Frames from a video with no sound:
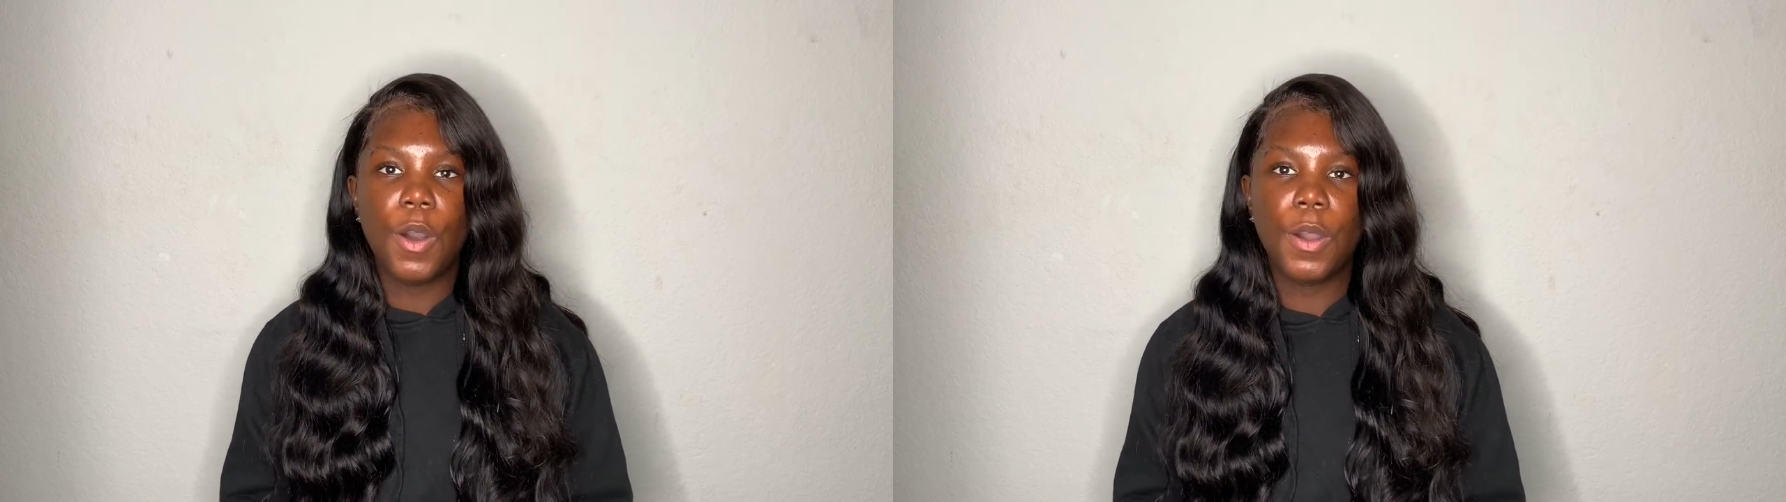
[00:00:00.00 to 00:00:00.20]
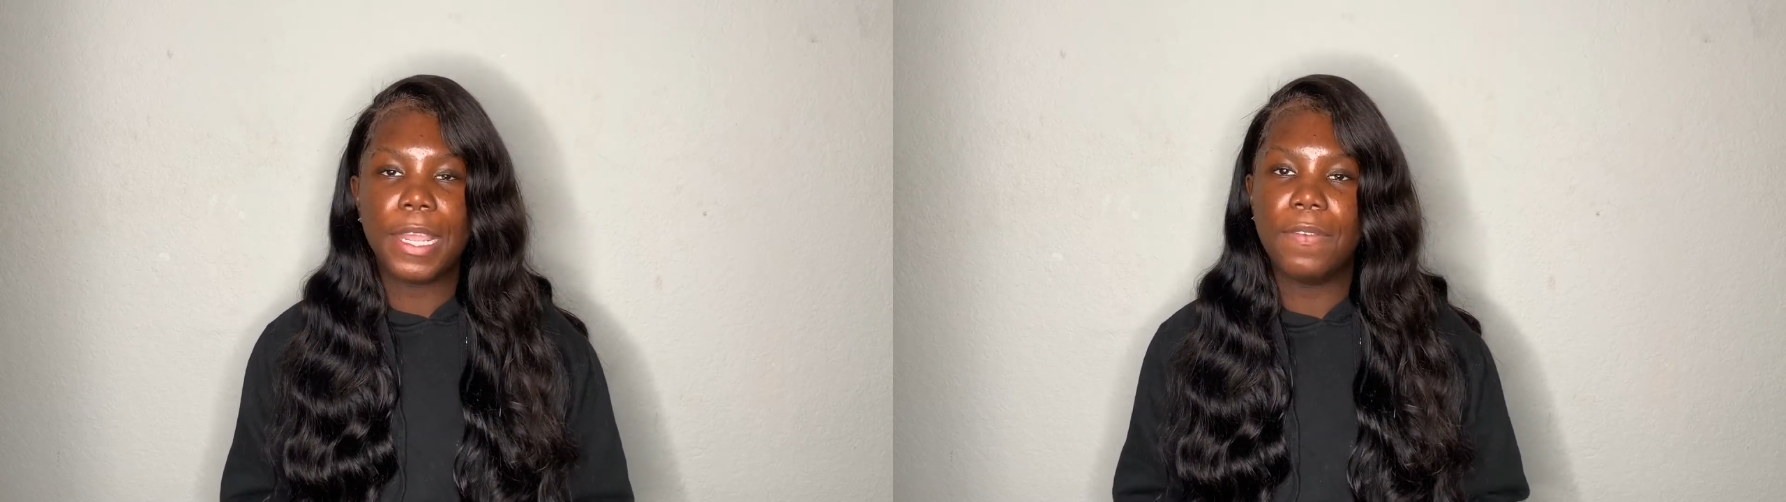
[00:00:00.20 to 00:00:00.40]

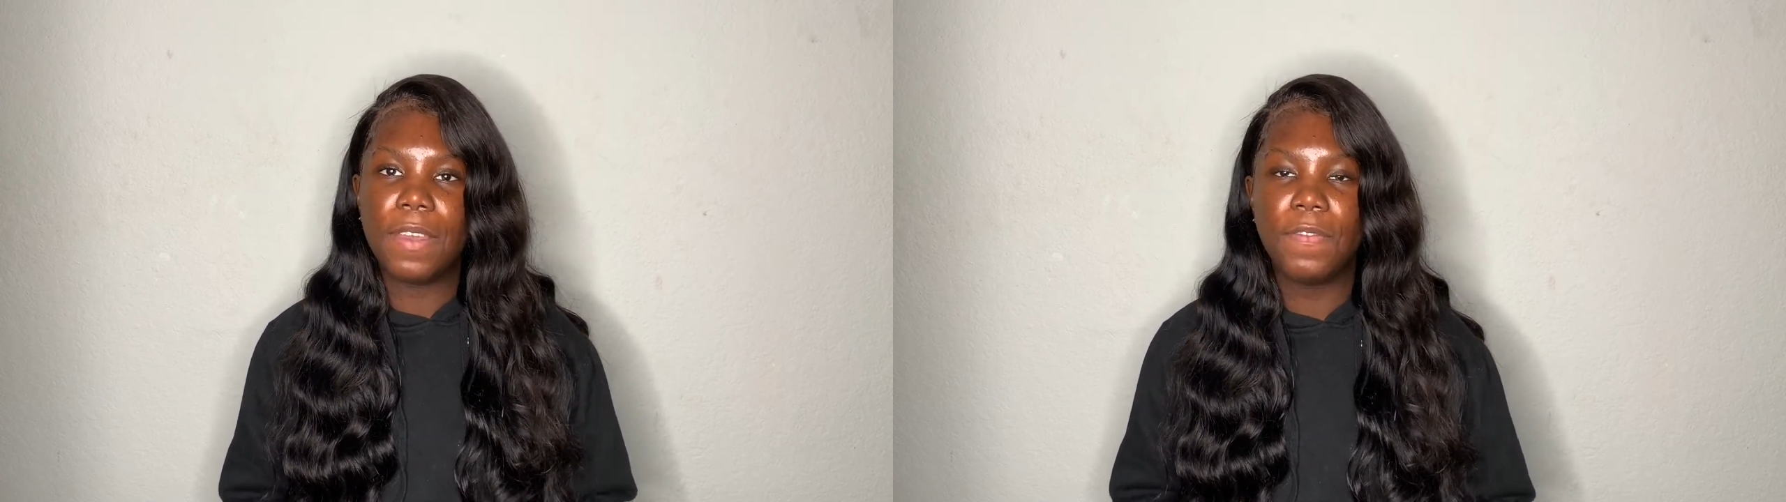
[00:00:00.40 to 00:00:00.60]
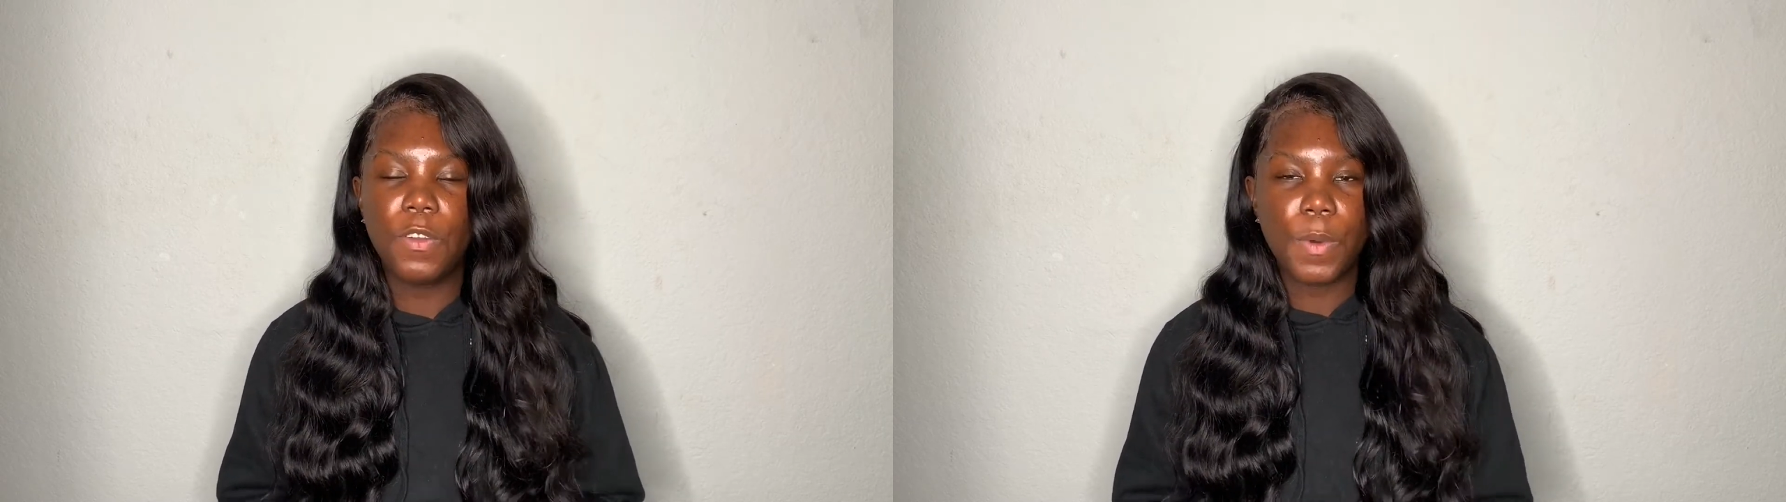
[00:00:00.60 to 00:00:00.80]
or even
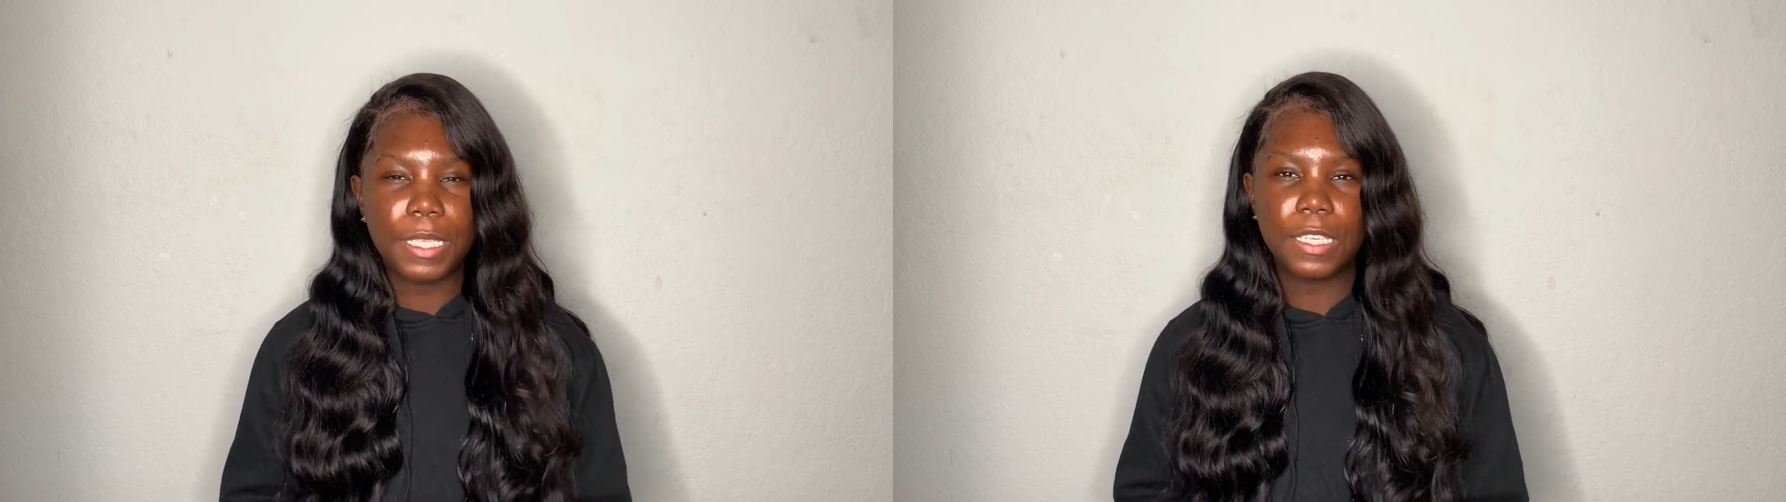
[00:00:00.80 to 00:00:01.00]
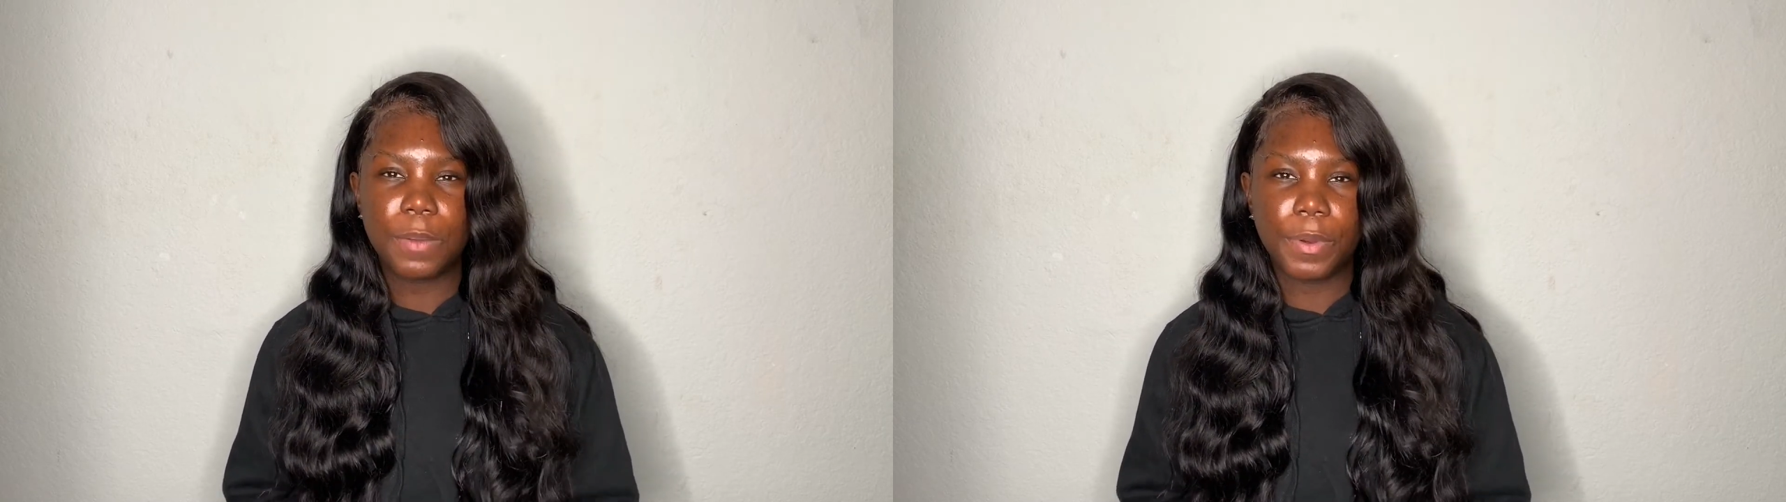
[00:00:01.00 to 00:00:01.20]
if you
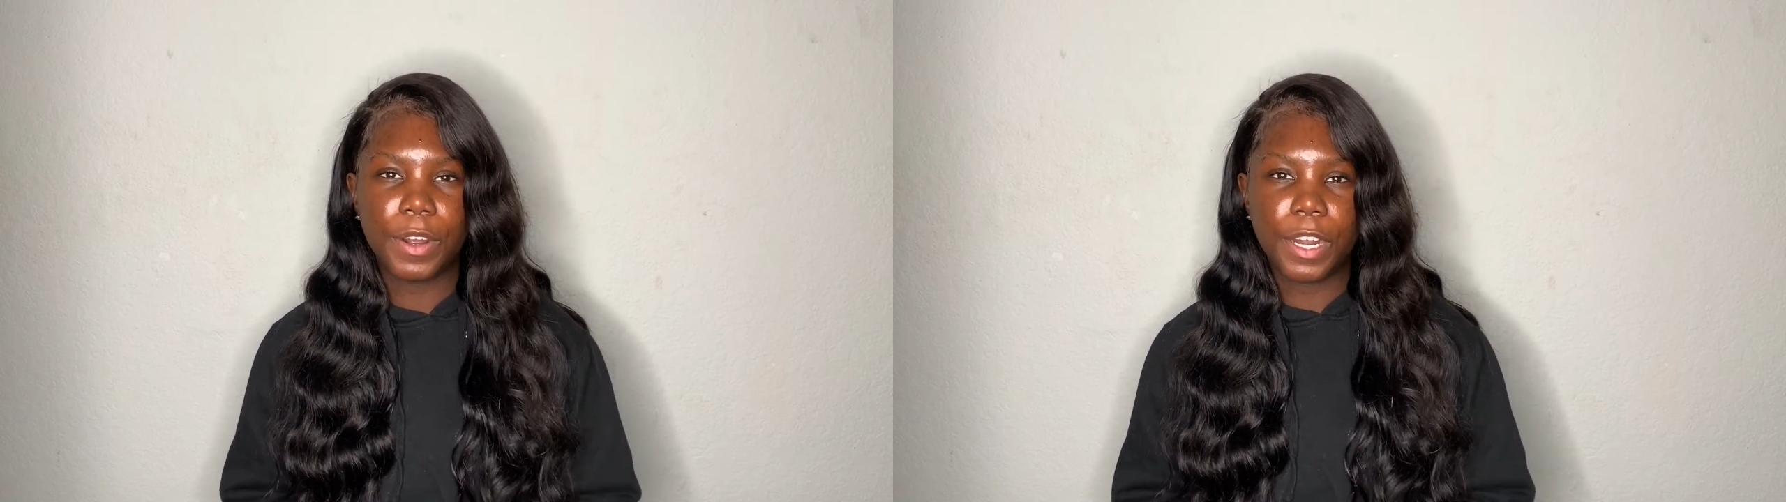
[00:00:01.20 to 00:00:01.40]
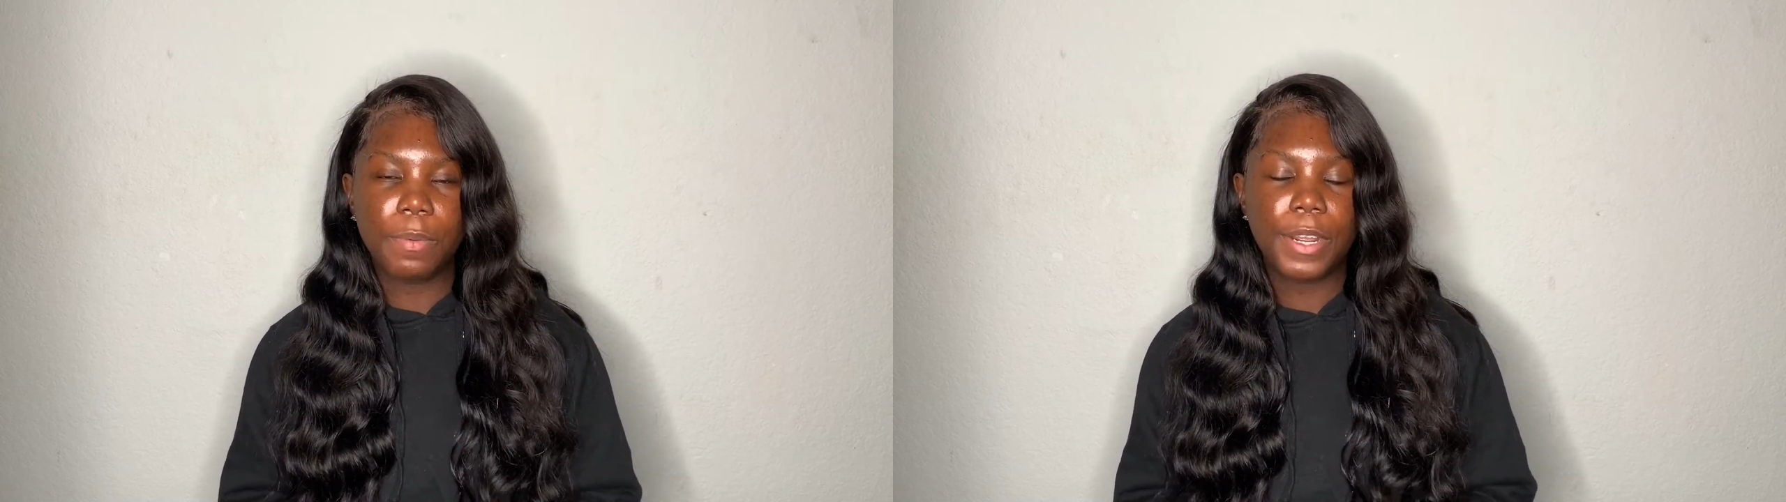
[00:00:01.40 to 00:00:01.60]
wasn't the
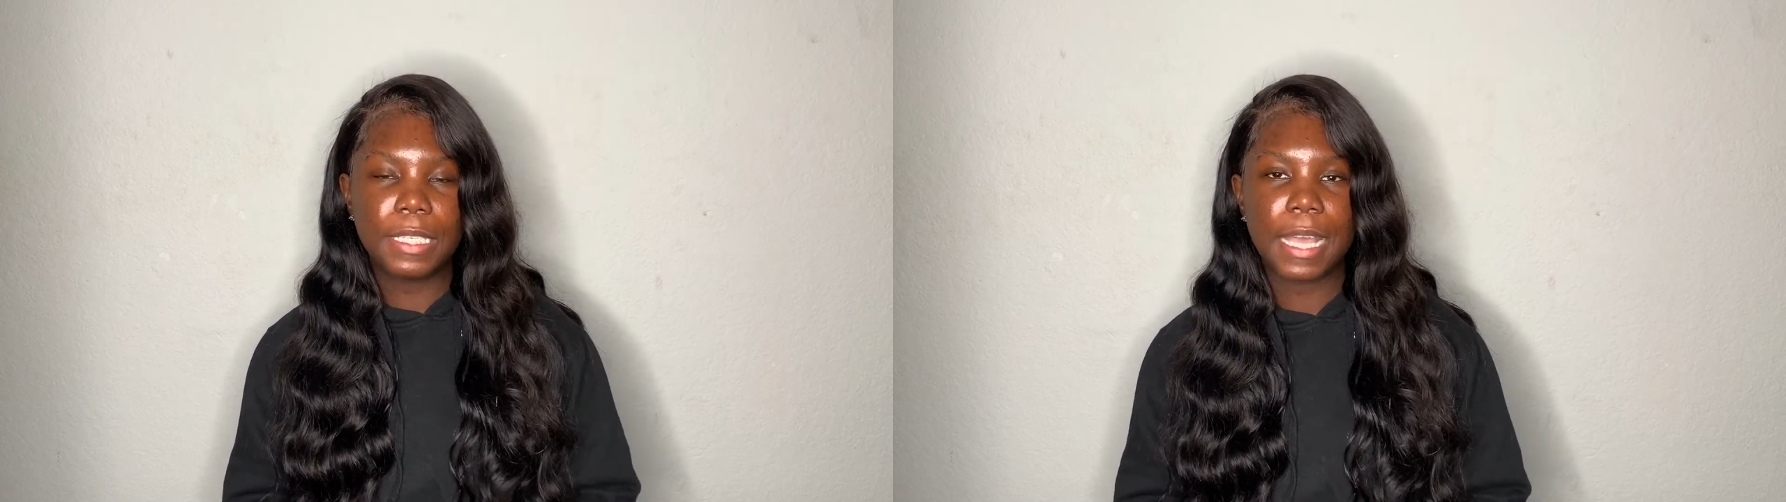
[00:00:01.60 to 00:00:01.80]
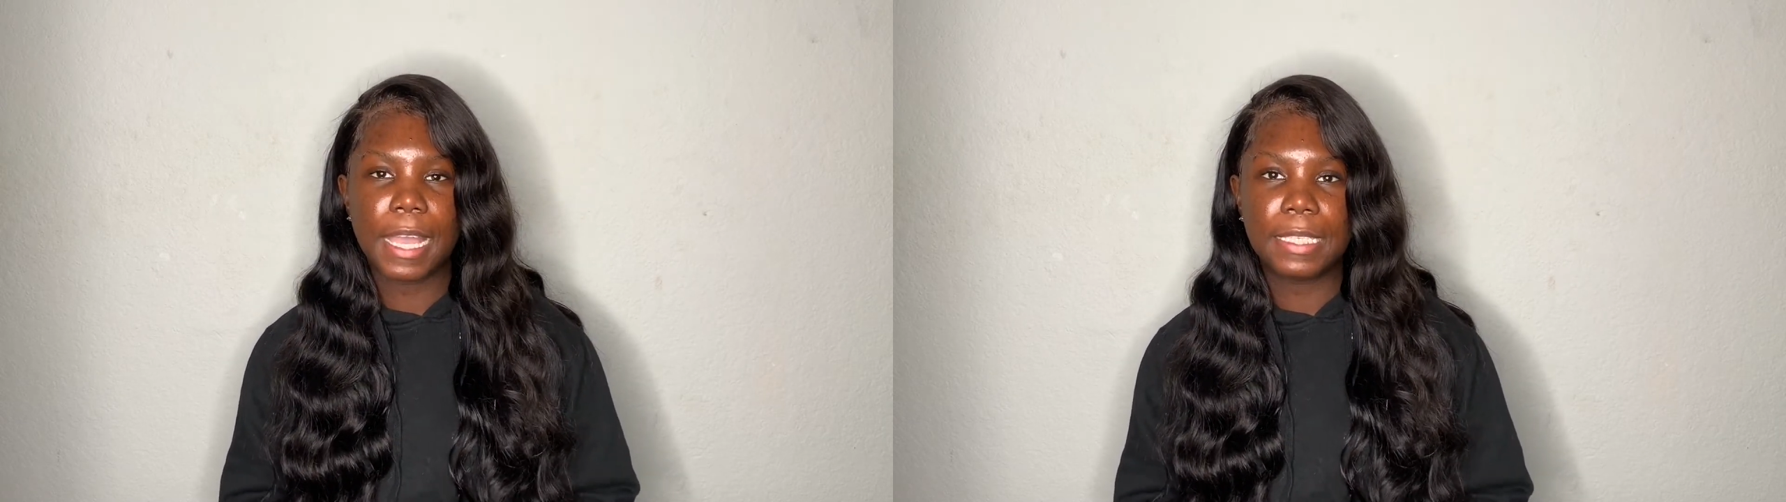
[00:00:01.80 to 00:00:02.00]
only
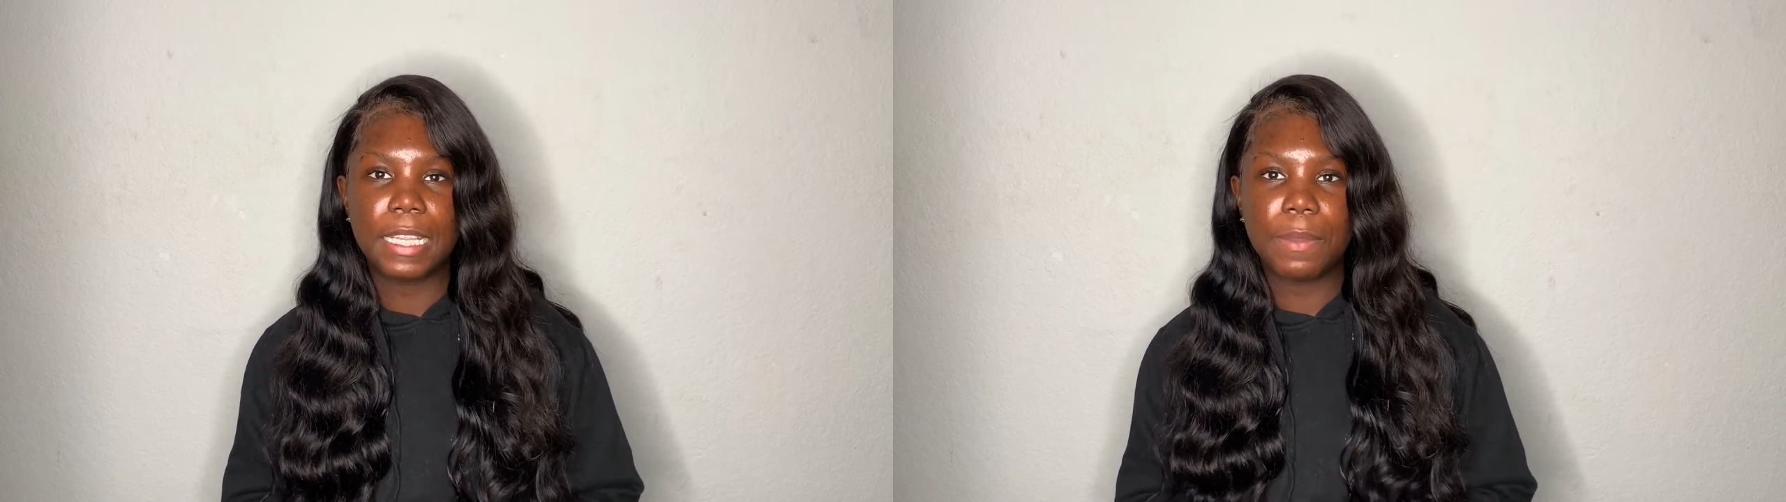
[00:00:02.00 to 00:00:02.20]
person asking